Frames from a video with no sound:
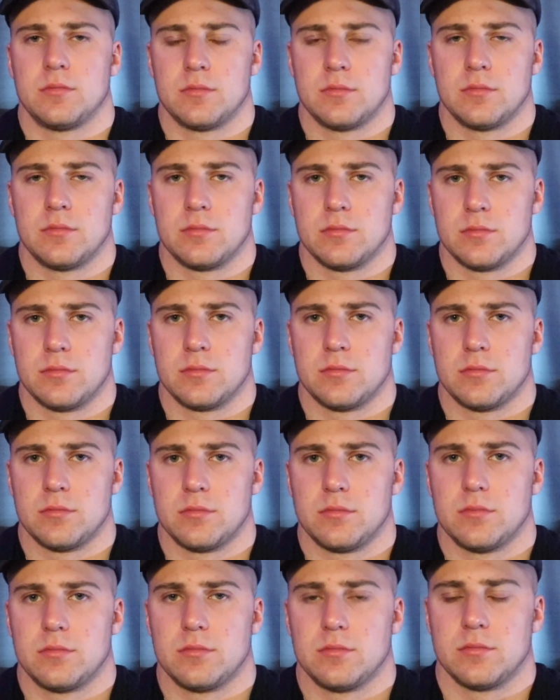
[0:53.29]

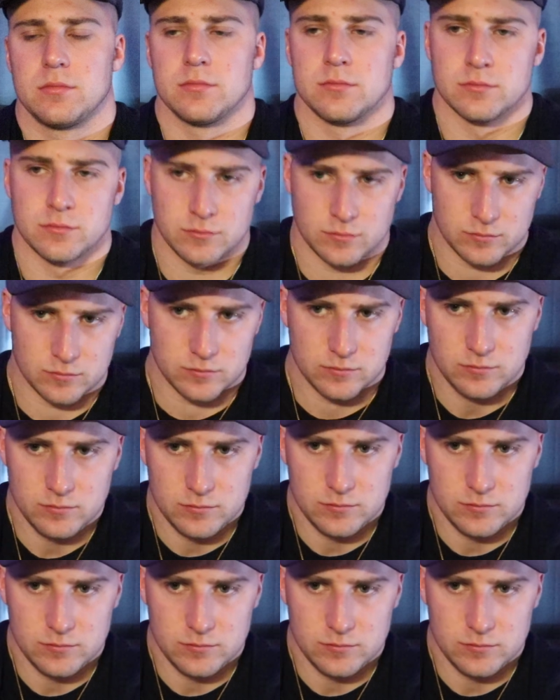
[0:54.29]
(silence)